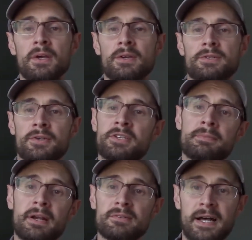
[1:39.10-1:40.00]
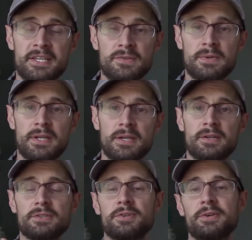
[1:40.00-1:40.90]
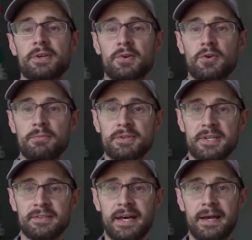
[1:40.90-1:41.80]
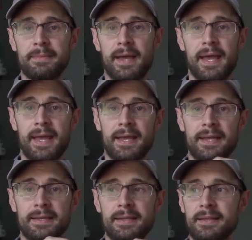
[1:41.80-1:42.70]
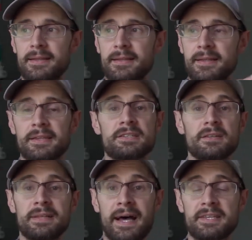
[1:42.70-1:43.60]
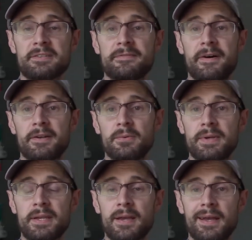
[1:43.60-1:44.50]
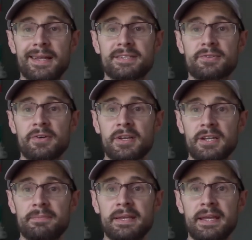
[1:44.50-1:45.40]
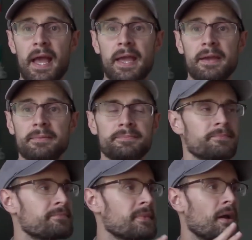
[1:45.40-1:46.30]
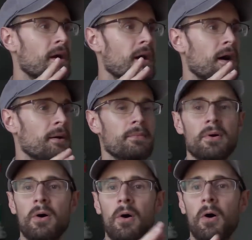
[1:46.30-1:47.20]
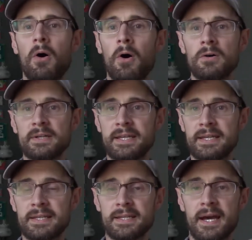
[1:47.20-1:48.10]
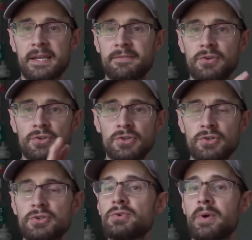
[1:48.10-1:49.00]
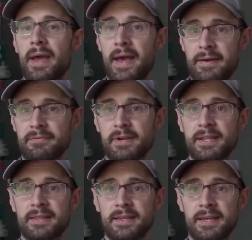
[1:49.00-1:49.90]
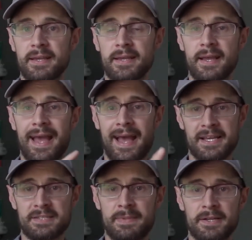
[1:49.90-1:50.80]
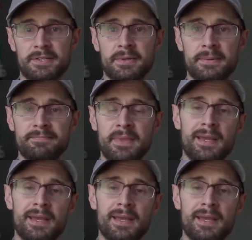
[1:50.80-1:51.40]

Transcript: So this is going to be our last week doing the Chrome Music Lab, and in this last and final week, it's sort of going to be a all-in kind of you do everything aspect to it.